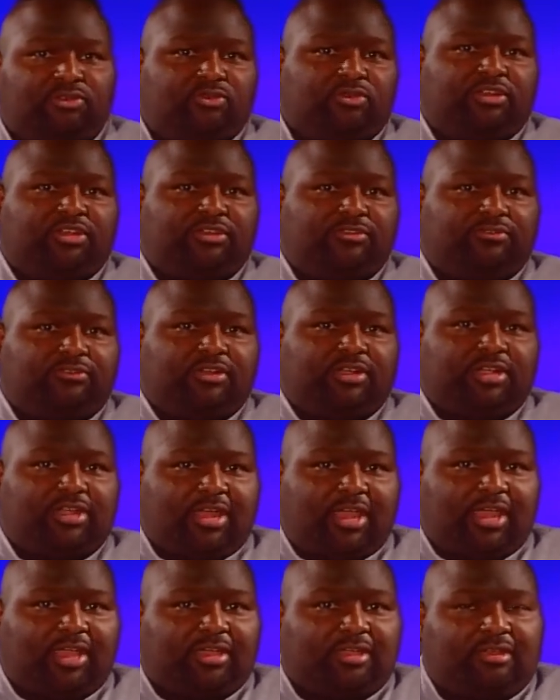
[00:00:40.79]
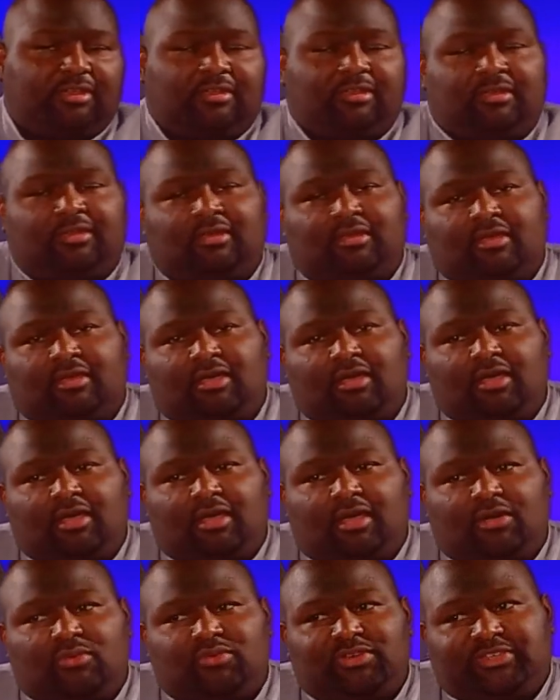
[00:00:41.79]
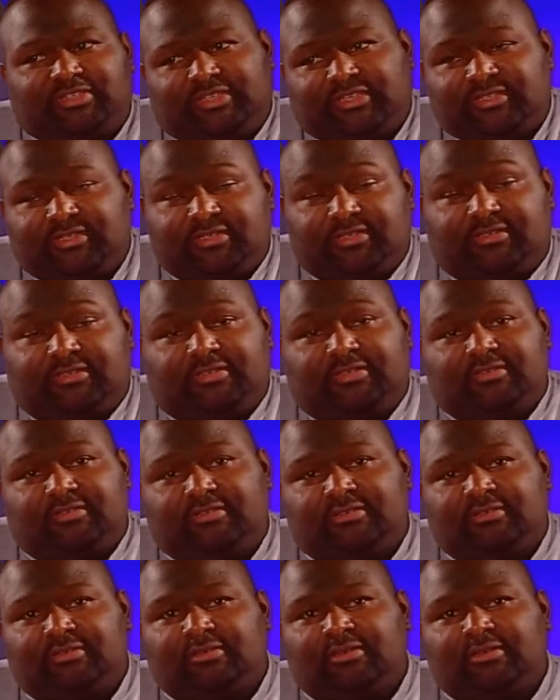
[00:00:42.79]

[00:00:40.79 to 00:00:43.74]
to a different deck? Resistances.